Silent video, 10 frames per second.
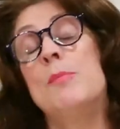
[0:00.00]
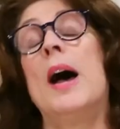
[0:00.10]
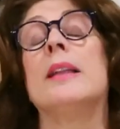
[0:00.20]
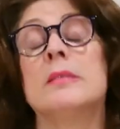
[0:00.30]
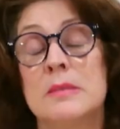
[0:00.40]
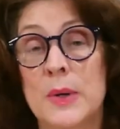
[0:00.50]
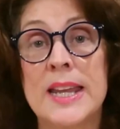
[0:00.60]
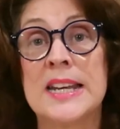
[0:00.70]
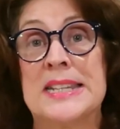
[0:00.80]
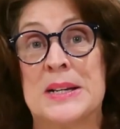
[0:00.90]
But what
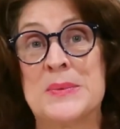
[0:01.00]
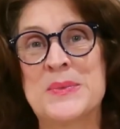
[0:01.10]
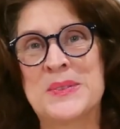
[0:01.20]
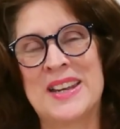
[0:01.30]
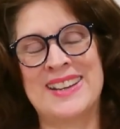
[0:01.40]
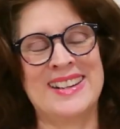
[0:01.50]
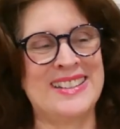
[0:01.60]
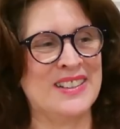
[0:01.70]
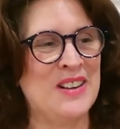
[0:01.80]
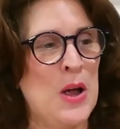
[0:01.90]
are you going to do? What are you going
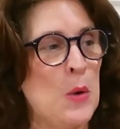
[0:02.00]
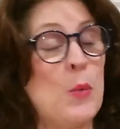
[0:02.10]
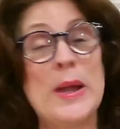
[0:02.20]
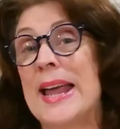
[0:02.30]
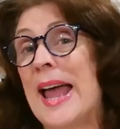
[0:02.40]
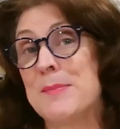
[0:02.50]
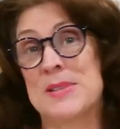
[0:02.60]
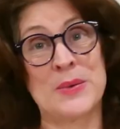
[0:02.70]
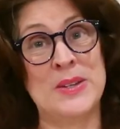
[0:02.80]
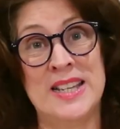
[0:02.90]
to do? We
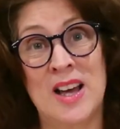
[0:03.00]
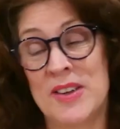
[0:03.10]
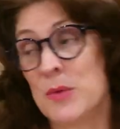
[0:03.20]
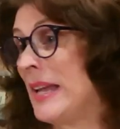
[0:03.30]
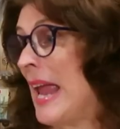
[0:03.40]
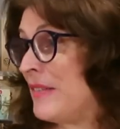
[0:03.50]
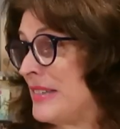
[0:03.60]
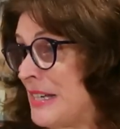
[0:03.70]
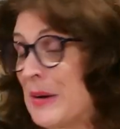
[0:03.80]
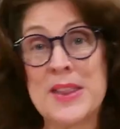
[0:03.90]
absolutely love it. We
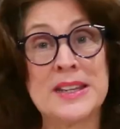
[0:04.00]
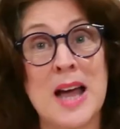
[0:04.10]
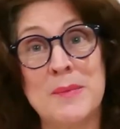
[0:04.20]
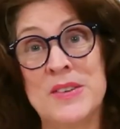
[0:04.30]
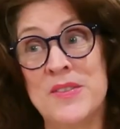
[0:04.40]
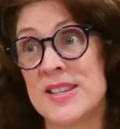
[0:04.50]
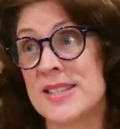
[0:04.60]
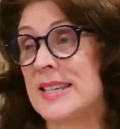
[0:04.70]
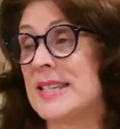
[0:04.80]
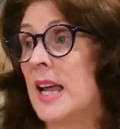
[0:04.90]
have deer that come and
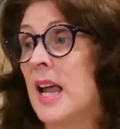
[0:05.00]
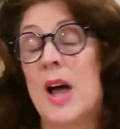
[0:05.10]
visit.